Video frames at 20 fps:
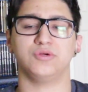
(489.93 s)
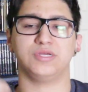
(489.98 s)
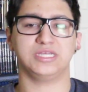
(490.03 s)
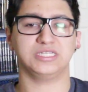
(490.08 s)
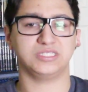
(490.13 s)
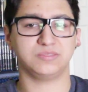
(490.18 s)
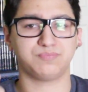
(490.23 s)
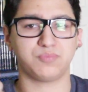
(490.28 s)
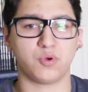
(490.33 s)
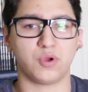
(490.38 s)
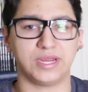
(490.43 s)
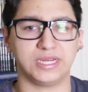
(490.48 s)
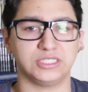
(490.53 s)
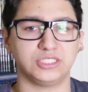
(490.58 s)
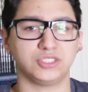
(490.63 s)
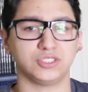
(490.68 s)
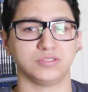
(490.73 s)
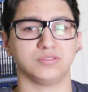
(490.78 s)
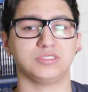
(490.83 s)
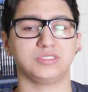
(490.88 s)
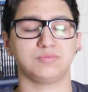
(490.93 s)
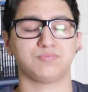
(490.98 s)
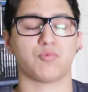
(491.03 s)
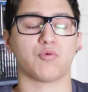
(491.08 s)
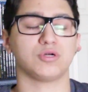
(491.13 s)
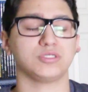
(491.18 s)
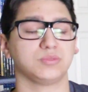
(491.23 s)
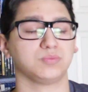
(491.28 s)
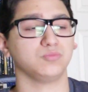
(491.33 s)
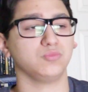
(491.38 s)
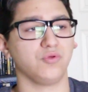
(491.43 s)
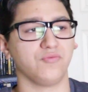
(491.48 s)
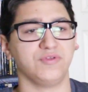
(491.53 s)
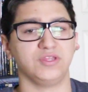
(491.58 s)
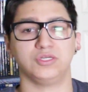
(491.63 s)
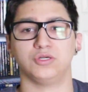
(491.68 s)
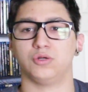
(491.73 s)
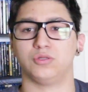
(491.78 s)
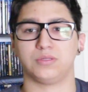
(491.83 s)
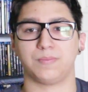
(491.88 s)
inspiration sports
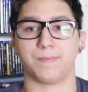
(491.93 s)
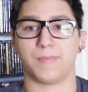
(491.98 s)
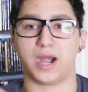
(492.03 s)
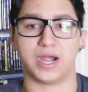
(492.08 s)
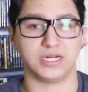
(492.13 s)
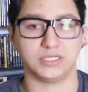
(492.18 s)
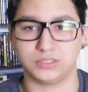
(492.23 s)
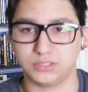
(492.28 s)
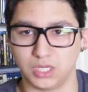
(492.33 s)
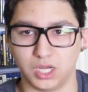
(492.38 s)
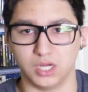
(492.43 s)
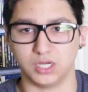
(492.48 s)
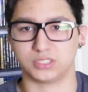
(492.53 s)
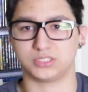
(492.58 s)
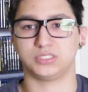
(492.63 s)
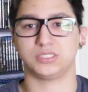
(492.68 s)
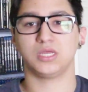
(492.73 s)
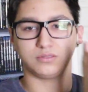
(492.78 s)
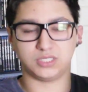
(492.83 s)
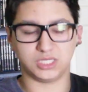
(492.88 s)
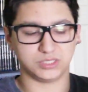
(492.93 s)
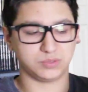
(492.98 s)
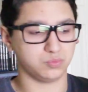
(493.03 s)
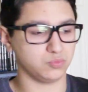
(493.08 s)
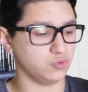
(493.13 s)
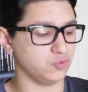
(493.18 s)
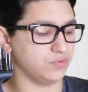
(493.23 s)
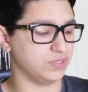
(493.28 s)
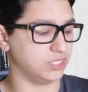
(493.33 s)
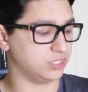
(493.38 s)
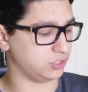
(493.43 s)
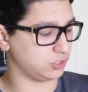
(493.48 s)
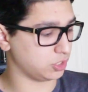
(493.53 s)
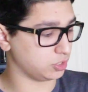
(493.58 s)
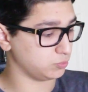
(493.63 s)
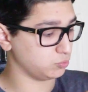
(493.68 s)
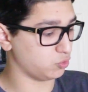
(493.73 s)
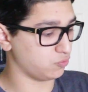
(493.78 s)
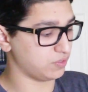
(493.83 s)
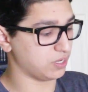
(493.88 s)
movie, the Mighty Ducks. This movie and the
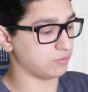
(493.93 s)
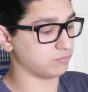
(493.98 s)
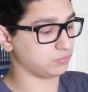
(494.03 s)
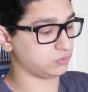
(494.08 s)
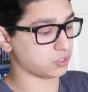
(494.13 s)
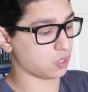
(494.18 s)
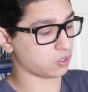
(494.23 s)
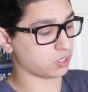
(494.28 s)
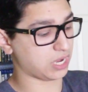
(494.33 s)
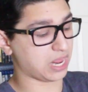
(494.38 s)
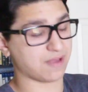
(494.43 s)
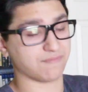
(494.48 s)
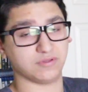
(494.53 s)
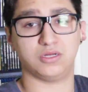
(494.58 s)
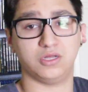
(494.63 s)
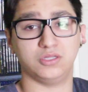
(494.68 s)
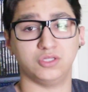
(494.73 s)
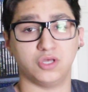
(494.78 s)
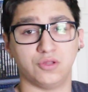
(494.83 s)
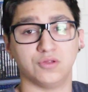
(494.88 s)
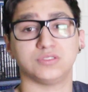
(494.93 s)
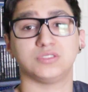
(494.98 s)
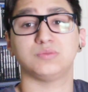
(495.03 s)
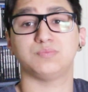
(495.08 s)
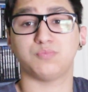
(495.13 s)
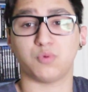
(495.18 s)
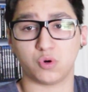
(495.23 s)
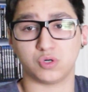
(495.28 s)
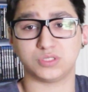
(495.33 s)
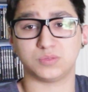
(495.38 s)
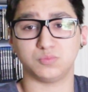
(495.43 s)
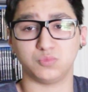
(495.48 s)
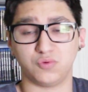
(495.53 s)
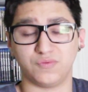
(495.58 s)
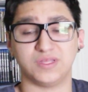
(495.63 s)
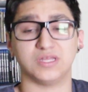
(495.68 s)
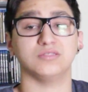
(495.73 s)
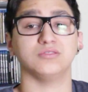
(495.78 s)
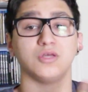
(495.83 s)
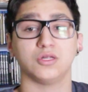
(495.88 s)
other movie I'm talking about, another sports
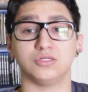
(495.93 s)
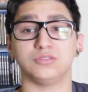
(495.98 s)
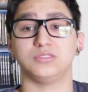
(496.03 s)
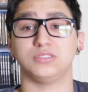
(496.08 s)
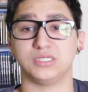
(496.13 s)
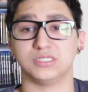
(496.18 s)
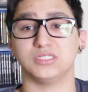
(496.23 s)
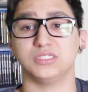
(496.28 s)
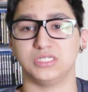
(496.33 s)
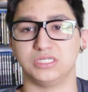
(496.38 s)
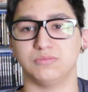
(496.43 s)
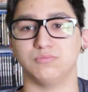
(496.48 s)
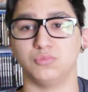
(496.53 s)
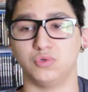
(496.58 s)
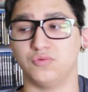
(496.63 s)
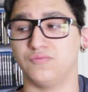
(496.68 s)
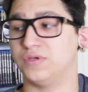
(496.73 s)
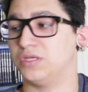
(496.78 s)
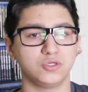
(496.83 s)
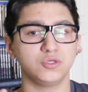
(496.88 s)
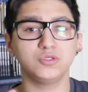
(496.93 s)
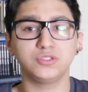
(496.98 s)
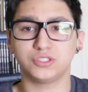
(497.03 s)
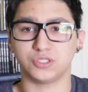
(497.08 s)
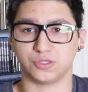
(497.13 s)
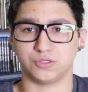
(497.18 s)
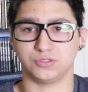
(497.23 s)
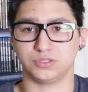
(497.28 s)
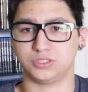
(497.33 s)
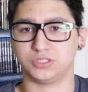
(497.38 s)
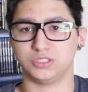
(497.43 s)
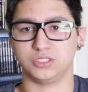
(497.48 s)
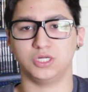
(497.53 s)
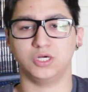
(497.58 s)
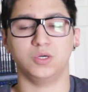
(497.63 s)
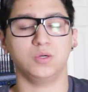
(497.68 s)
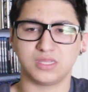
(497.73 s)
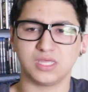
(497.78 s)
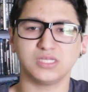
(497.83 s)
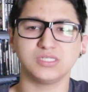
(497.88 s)
movie, another Disney movie. Hoosiers,
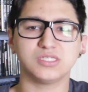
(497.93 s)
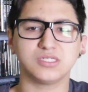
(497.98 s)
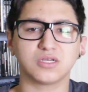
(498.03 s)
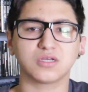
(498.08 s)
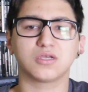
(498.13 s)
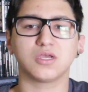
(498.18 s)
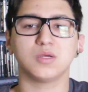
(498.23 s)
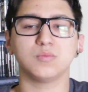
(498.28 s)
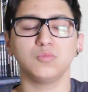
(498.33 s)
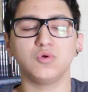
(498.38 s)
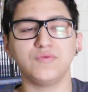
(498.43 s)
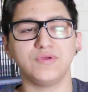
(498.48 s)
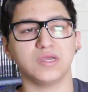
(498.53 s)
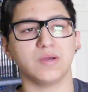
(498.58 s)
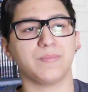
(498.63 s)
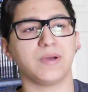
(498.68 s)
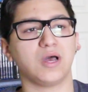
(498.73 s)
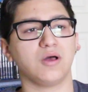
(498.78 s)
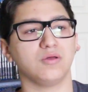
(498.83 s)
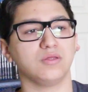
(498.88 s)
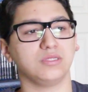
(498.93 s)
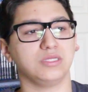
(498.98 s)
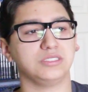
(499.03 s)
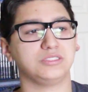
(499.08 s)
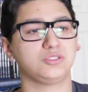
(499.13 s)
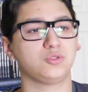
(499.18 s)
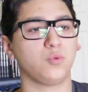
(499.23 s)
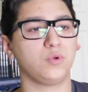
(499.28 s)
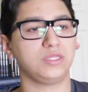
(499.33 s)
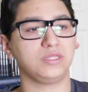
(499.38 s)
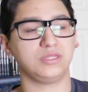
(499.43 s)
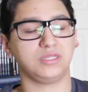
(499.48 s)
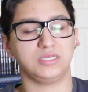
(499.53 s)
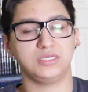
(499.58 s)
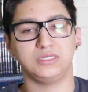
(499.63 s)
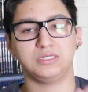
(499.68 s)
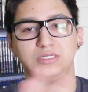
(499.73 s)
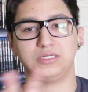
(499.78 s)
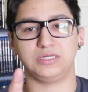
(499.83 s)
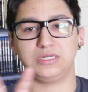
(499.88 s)
This is a good movie about, it's during
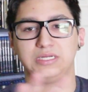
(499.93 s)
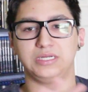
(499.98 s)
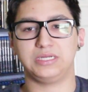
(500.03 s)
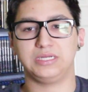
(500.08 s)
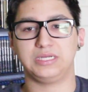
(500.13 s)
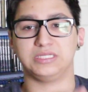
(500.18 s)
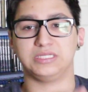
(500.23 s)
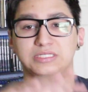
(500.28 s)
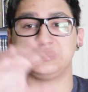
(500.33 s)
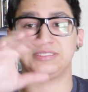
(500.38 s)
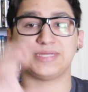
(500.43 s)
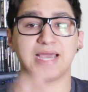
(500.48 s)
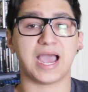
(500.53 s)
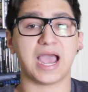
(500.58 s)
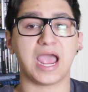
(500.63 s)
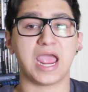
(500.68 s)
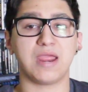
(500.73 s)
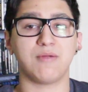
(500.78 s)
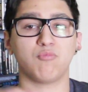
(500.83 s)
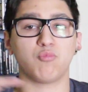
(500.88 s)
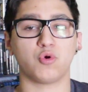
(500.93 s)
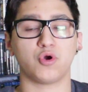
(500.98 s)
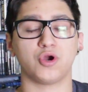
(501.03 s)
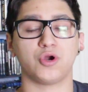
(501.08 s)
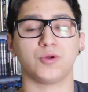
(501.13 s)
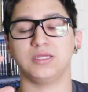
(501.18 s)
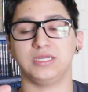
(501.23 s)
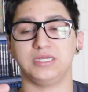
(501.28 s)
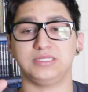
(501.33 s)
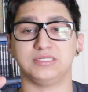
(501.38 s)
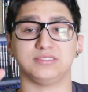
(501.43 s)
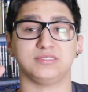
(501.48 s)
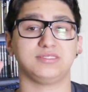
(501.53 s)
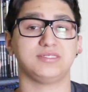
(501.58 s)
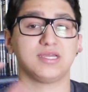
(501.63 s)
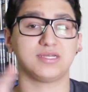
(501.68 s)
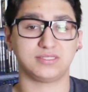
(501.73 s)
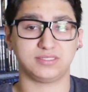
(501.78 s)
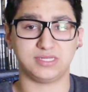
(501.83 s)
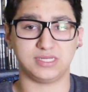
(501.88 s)
the time where, in the
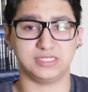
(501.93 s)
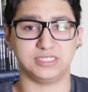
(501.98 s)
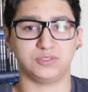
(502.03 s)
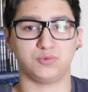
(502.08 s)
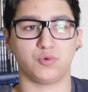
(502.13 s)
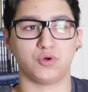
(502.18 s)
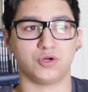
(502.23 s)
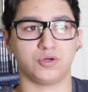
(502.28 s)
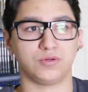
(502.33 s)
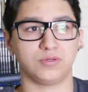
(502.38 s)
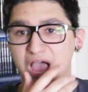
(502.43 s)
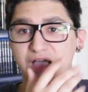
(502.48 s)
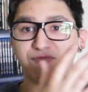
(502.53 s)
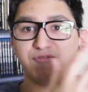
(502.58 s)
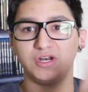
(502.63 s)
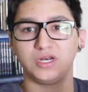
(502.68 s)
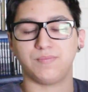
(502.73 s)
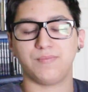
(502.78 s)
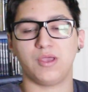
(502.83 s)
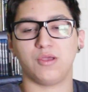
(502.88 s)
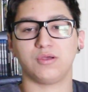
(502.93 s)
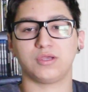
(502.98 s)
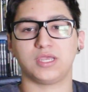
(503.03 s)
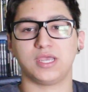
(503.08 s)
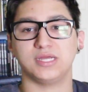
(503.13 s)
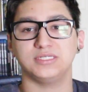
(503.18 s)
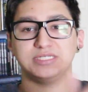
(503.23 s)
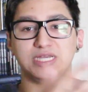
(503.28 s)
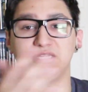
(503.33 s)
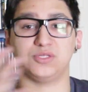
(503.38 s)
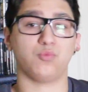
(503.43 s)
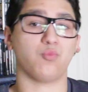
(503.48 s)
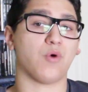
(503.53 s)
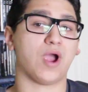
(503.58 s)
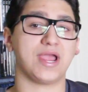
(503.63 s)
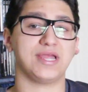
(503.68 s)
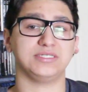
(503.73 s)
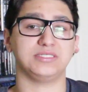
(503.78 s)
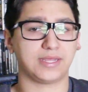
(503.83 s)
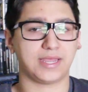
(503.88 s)
60s, where African Americans and the
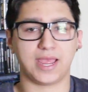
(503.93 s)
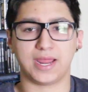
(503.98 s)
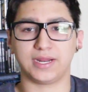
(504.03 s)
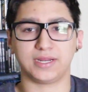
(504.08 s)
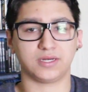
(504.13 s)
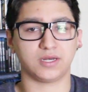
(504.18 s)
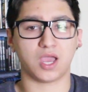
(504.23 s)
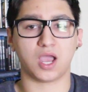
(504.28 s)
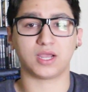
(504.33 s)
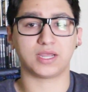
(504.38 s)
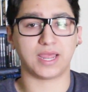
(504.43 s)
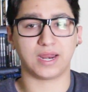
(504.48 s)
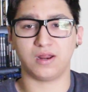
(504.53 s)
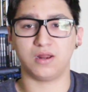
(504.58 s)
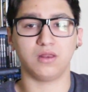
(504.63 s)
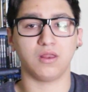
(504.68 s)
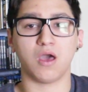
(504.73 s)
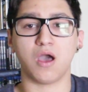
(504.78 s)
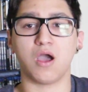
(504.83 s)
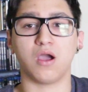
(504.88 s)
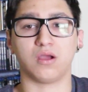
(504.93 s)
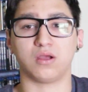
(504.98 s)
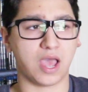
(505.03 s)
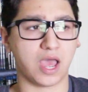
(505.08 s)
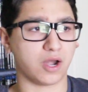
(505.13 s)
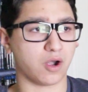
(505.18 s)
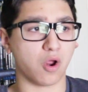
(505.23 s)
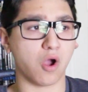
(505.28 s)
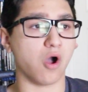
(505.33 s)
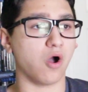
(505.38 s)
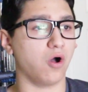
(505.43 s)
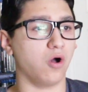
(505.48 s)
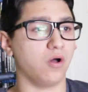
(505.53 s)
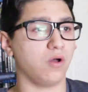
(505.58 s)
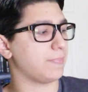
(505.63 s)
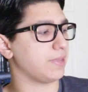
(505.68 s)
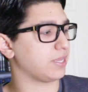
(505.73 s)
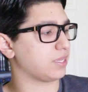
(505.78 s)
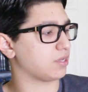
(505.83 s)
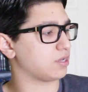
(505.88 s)
whites cannot get along at all.
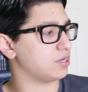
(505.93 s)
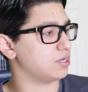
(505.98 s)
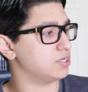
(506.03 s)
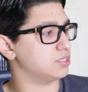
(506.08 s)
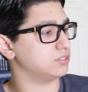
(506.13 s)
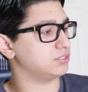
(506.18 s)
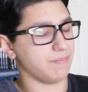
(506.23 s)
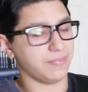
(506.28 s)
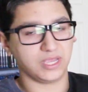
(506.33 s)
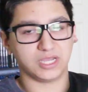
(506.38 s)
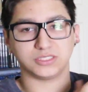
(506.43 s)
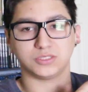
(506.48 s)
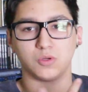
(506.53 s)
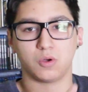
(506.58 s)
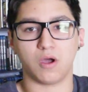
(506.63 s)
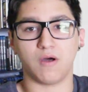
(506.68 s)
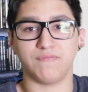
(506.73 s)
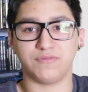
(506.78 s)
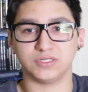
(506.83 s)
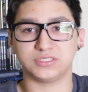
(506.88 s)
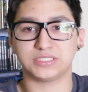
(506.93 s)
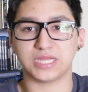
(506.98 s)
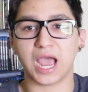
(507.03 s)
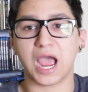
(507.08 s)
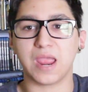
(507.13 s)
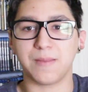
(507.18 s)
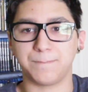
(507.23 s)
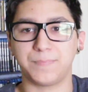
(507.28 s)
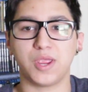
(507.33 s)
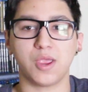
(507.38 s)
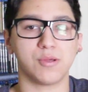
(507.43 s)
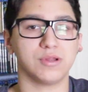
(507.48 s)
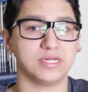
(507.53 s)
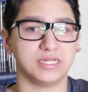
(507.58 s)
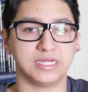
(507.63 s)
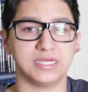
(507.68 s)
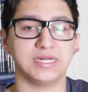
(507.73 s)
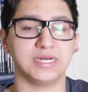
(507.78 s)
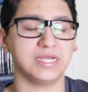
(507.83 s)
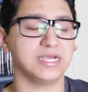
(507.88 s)
Because of the time period
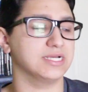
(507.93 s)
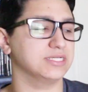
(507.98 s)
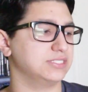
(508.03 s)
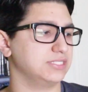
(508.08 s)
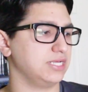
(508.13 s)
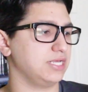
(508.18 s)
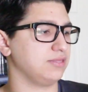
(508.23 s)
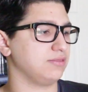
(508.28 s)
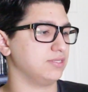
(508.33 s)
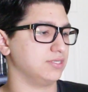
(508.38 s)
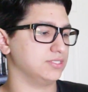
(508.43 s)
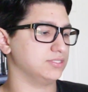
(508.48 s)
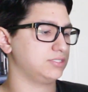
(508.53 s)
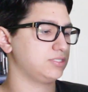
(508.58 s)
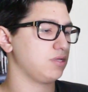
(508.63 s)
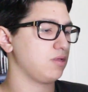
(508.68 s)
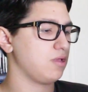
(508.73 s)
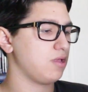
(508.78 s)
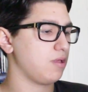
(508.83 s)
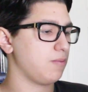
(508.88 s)
it is in this.